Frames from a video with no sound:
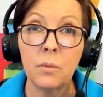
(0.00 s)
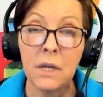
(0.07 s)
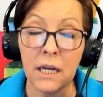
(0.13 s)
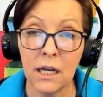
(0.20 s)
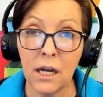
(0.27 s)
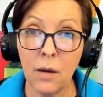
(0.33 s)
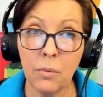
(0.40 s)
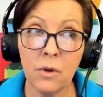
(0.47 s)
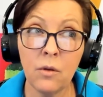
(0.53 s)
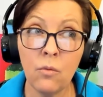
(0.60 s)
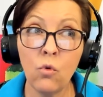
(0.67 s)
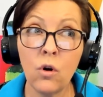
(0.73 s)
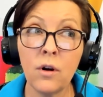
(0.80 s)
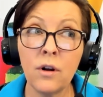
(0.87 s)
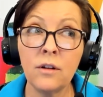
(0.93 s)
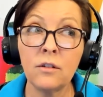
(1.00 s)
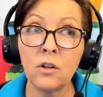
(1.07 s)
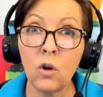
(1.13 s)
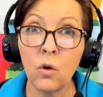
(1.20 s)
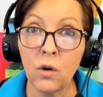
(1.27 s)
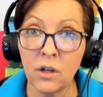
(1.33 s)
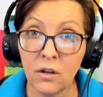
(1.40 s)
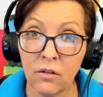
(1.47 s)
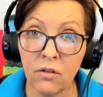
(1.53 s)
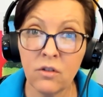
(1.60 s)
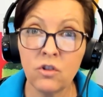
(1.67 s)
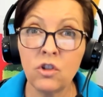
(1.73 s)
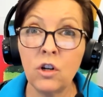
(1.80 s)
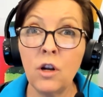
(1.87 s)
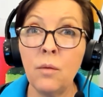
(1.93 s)
From getting up in the morning to going to
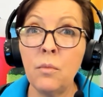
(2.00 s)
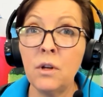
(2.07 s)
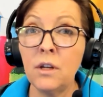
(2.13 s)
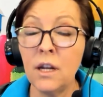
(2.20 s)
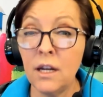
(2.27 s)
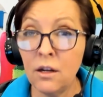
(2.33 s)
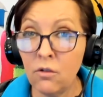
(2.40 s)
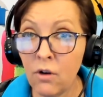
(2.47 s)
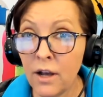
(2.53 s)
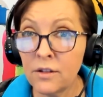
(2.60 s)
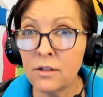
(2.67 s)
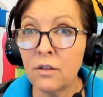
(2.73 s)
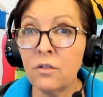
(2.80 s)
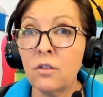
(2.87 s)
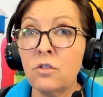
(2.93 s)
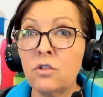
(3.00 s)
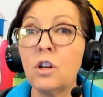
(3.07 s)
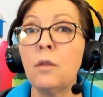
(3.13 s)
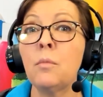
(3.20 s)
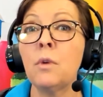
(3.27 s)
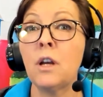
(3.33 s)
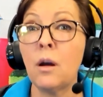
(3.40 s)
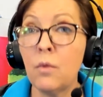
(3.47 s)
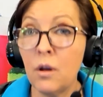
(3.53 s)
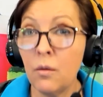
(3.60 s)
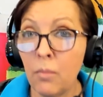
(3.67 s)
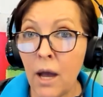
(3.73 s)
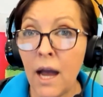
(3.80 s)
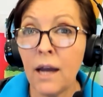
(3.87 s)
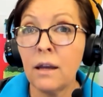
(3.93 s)
the gym and getting dressed at the gym and
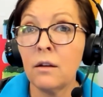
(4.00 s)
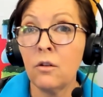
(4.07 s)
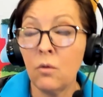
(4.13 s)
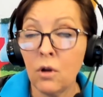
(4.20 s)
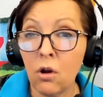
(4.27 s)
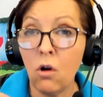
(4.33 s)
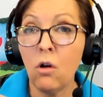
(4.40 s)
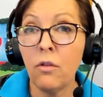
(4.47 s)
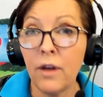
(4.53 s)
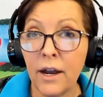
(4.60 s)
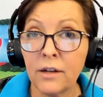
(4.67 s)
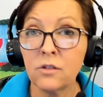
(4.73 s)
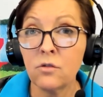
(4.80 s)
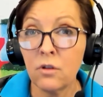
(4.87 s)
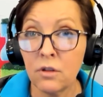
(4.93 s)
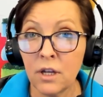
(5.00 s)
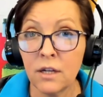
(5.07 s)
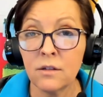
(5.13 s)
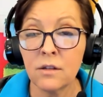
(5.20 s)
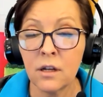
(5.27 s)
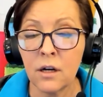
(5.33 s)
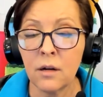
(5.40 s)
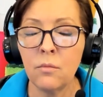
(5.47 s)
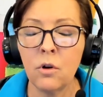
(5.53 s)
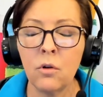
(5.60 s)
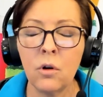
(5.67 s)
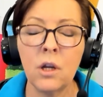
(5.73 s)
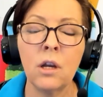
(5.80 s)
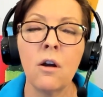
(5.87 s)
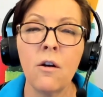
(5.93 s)
coming back and doing all the extra things that I'm
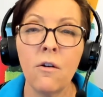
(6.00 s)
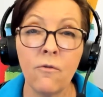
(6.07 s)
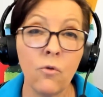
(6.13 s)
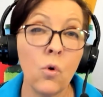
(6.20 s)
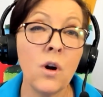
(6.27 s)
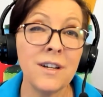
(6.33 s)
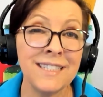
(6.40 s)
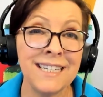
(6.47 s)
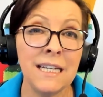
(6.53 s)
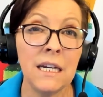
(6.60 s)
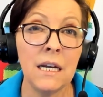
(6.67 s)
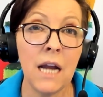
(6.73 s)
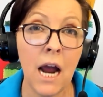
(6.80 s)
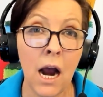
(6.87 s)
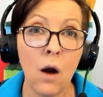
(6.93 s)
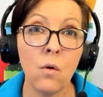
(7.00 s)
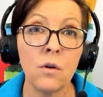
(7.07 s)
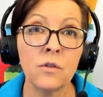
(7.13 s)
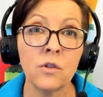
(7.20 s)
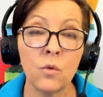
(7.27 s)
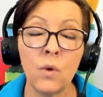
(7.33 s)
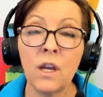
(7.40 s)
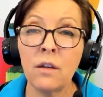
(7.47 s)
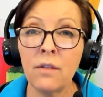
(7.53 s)
doing. 14 hours a